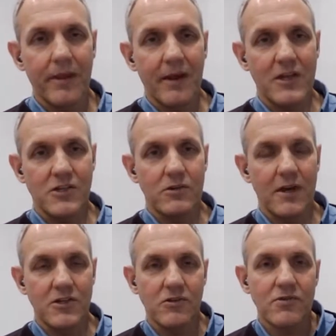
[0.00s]
as
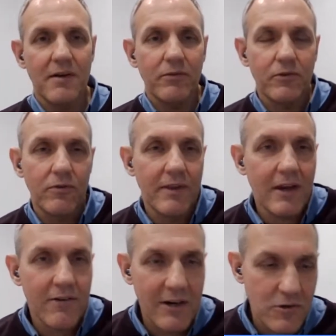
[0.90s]
you travel through that
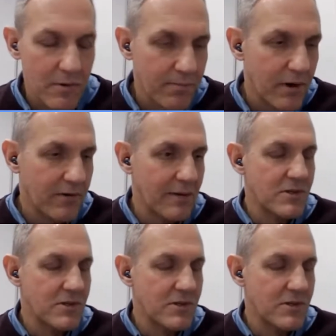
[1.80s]
graduate program.